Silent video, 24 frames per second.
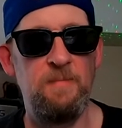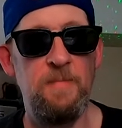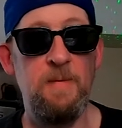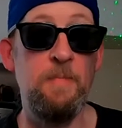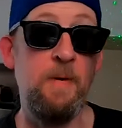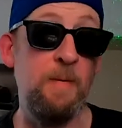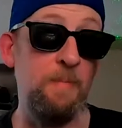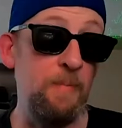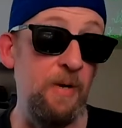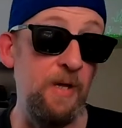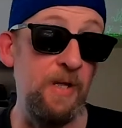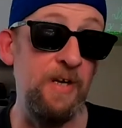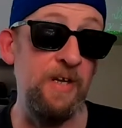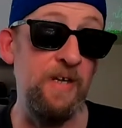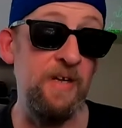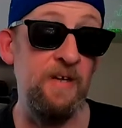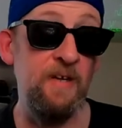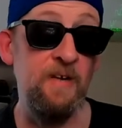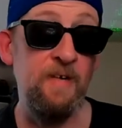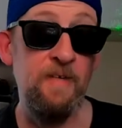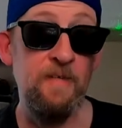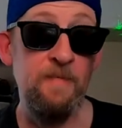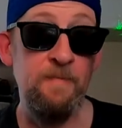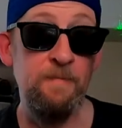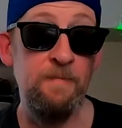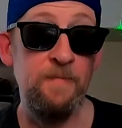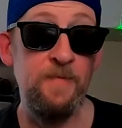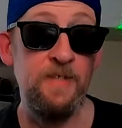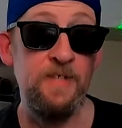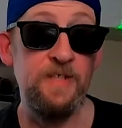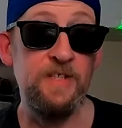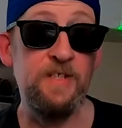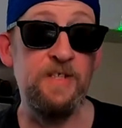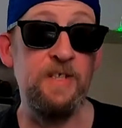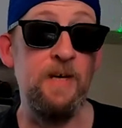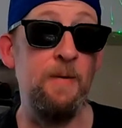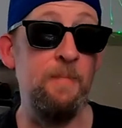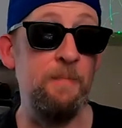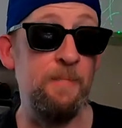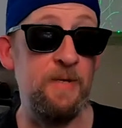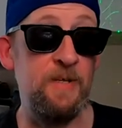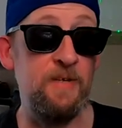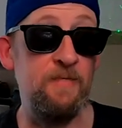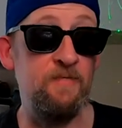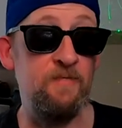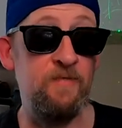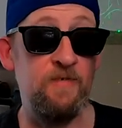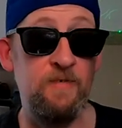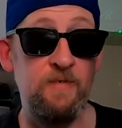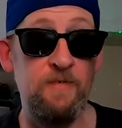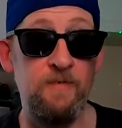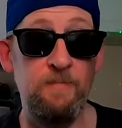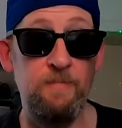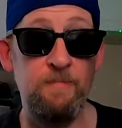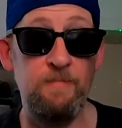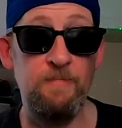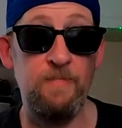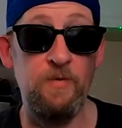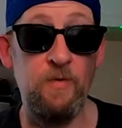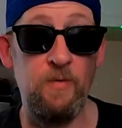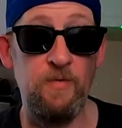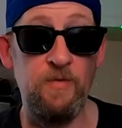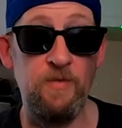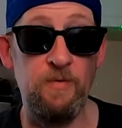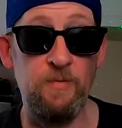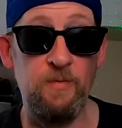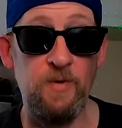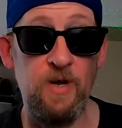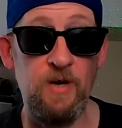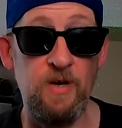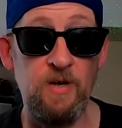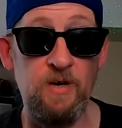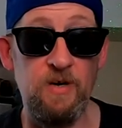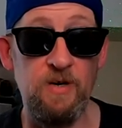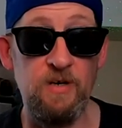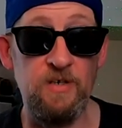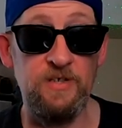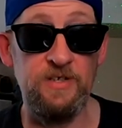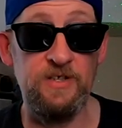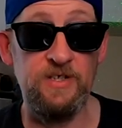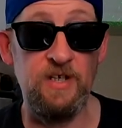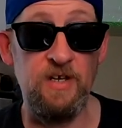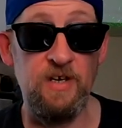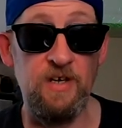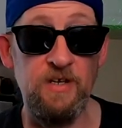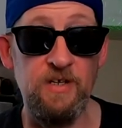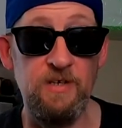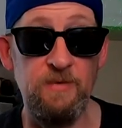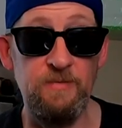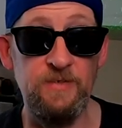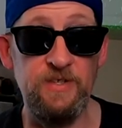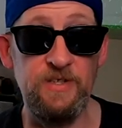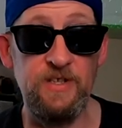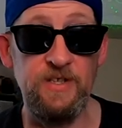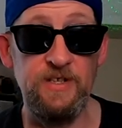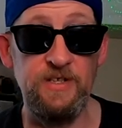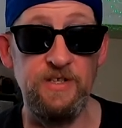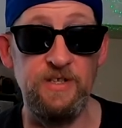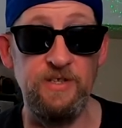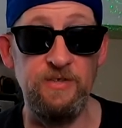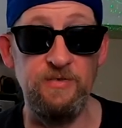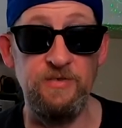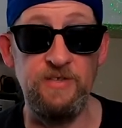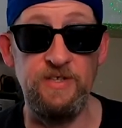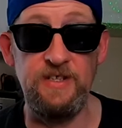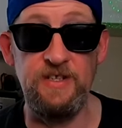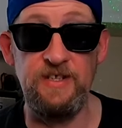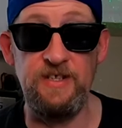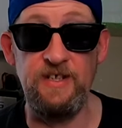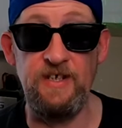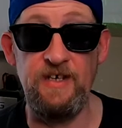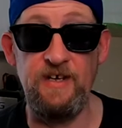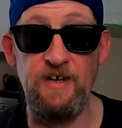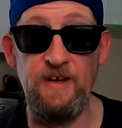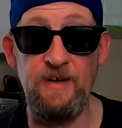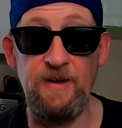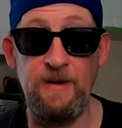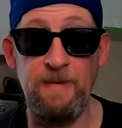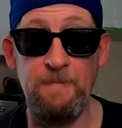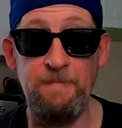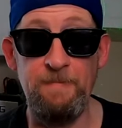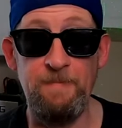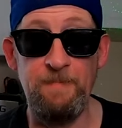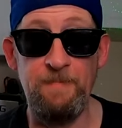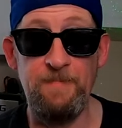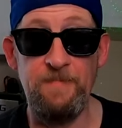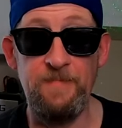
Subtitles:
But my buddy Stumpy from North Little Rock, Arkansas, he was gonna do the